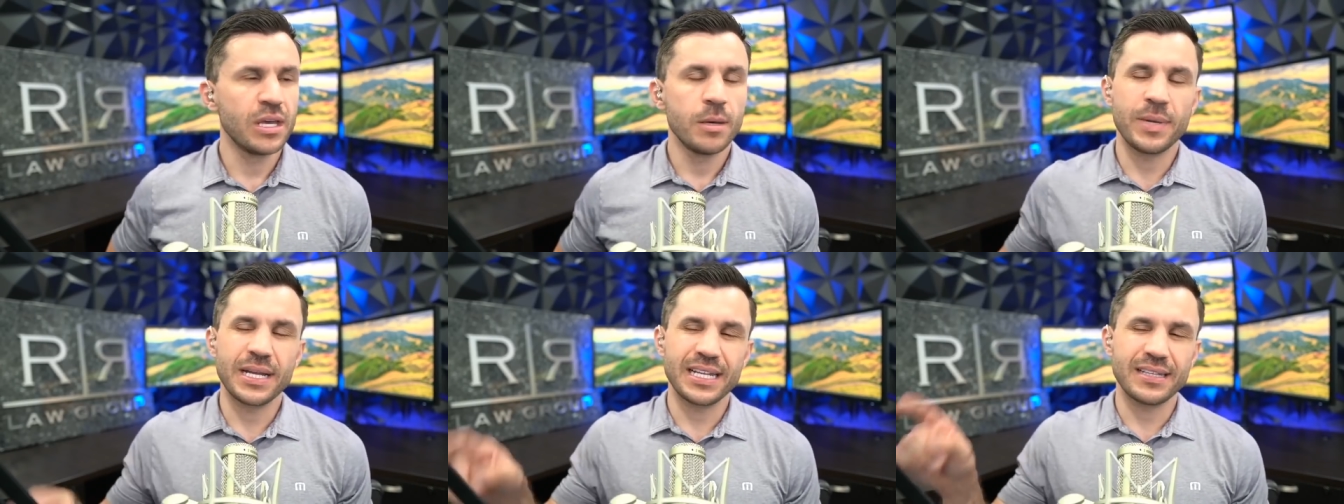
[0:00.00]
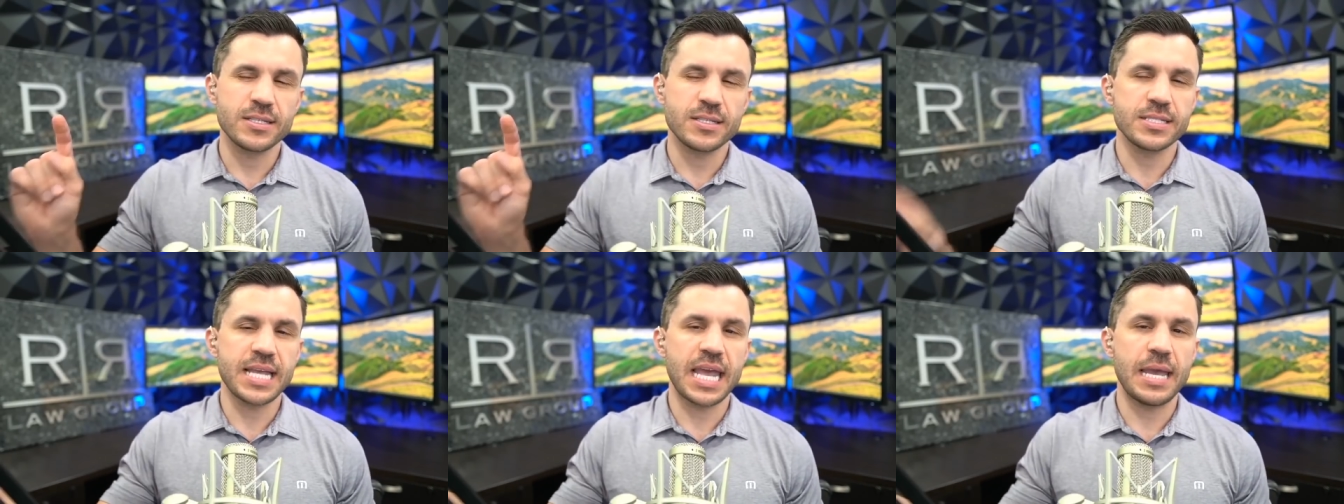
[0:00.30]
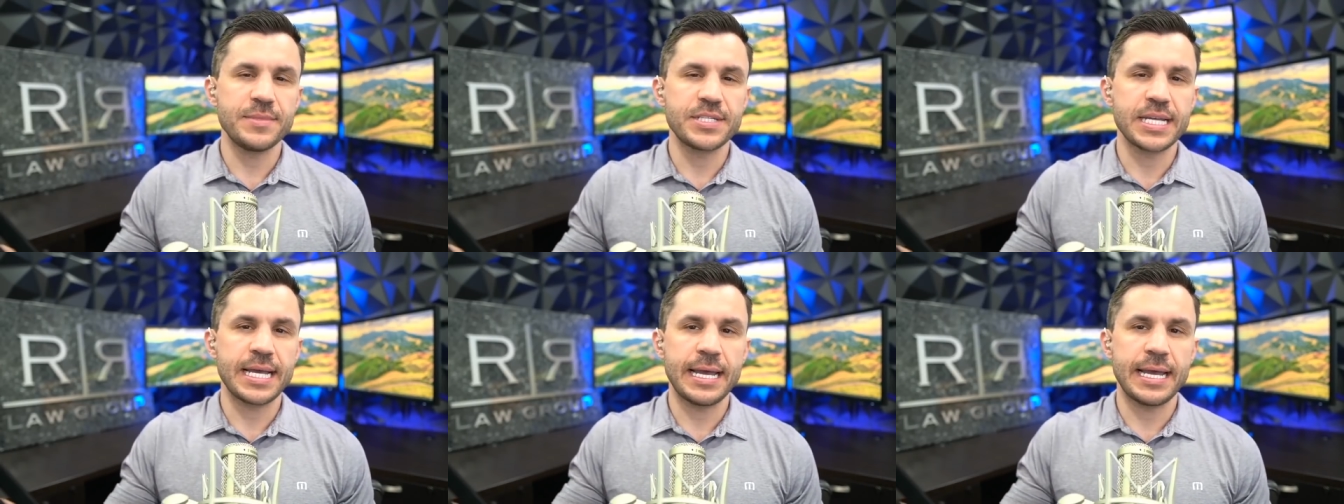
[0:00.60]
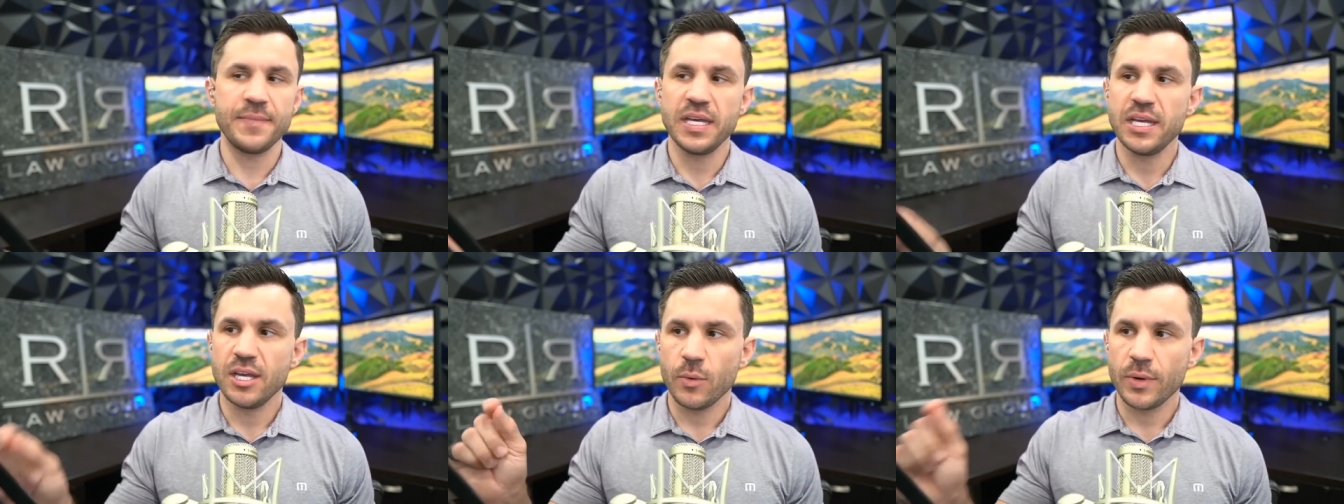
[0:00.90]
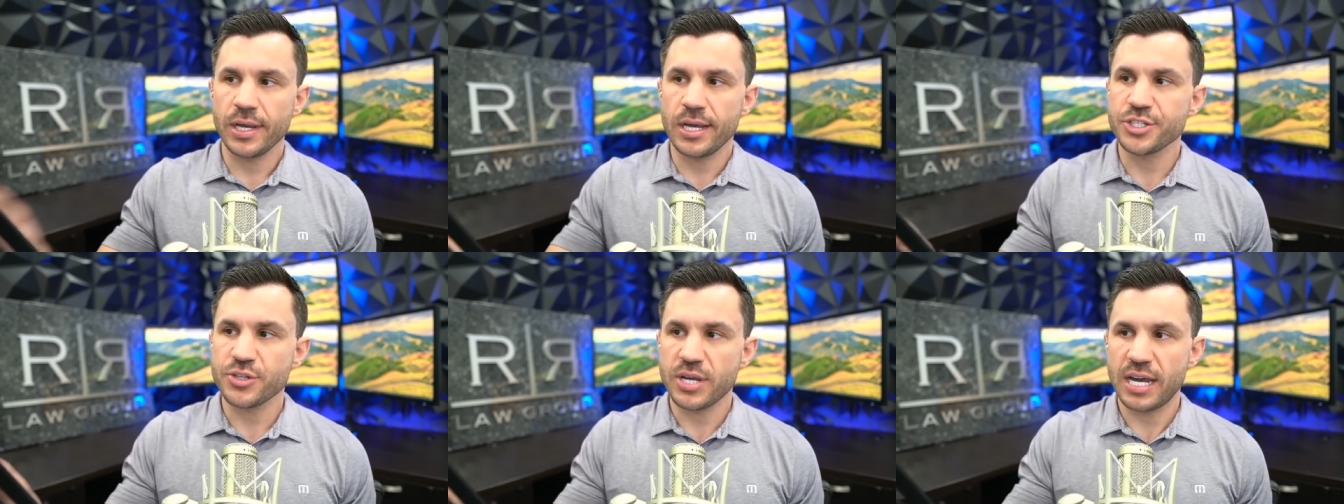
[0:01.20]
But at the same time,
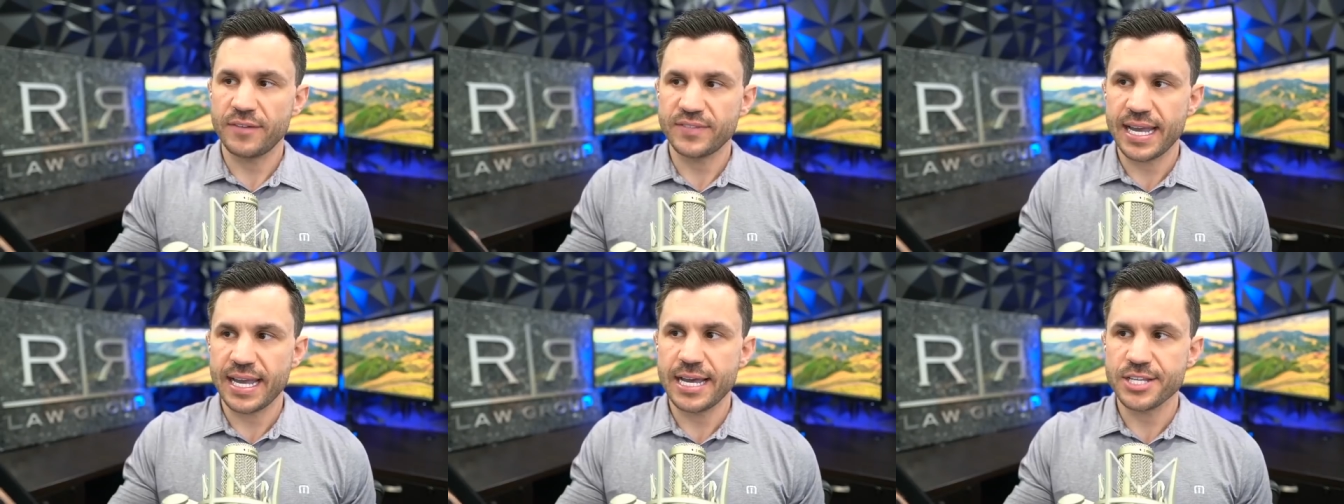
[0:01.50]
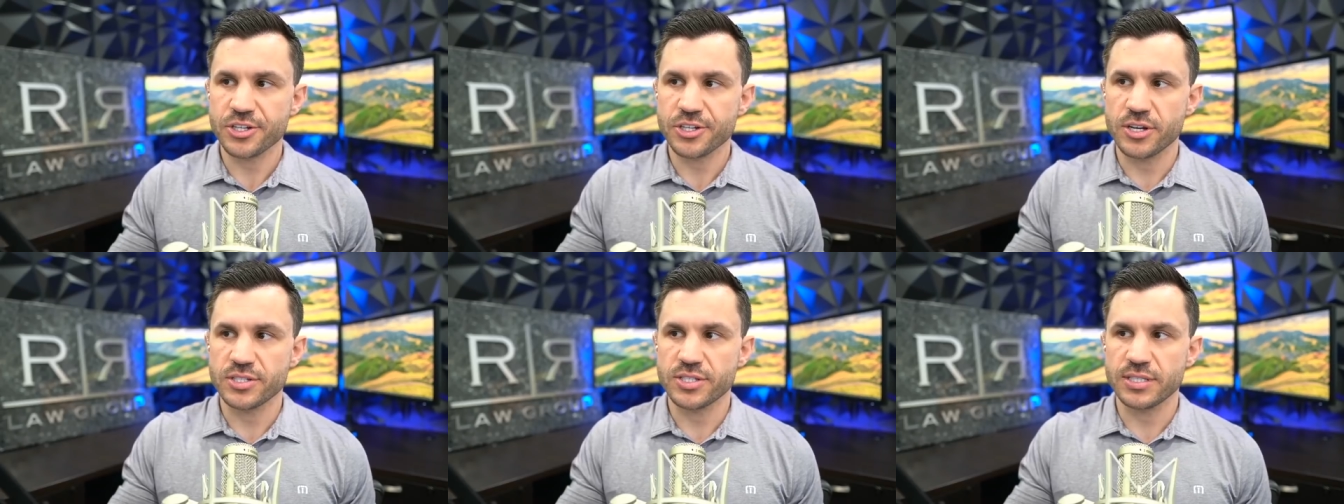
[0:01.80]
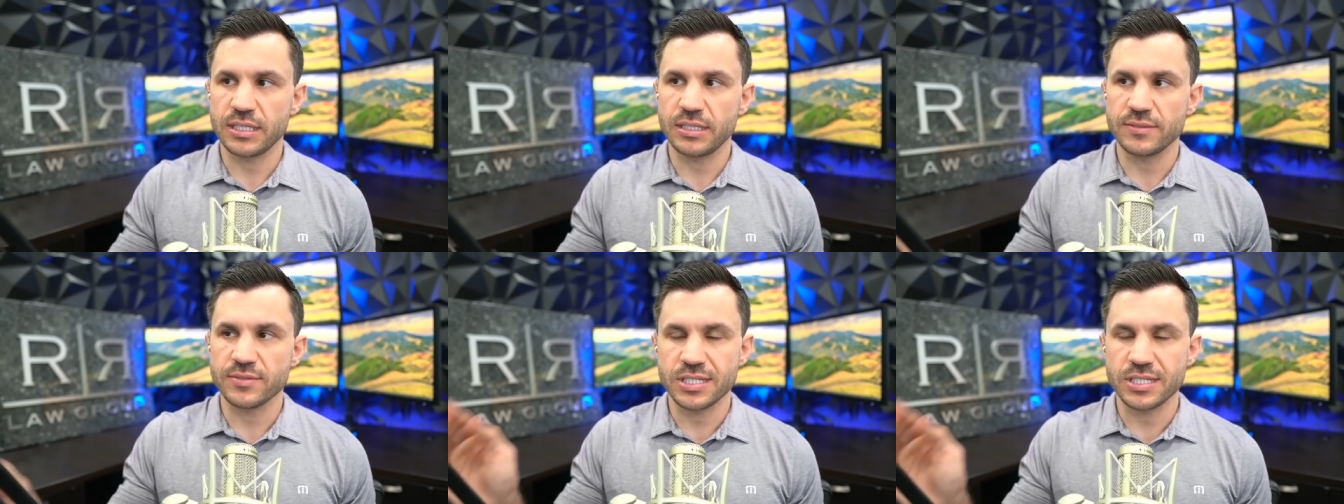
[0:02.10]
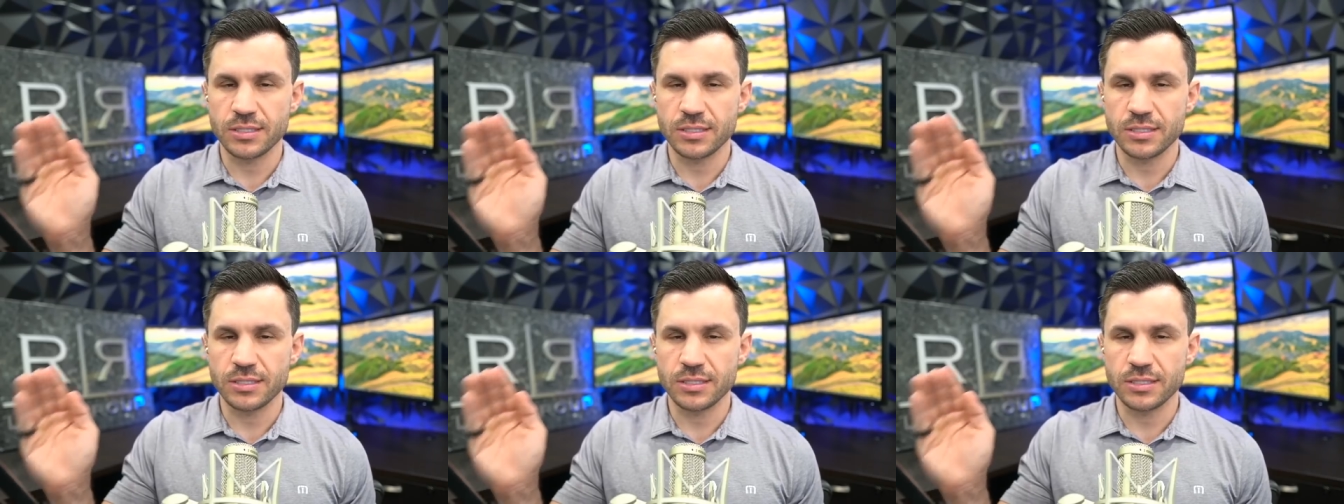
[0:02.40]
we also have to ask ourselves,